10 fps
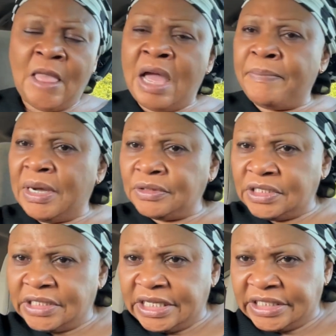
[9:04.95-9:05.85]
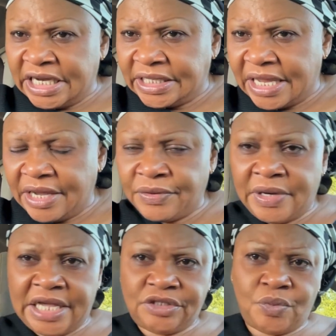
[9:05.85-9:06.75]
about the gender, you
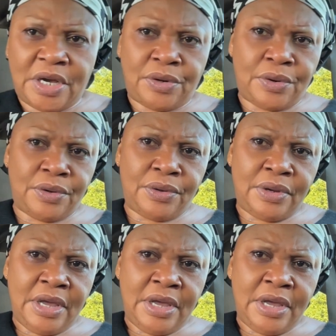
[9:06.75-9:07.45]
guys were wrong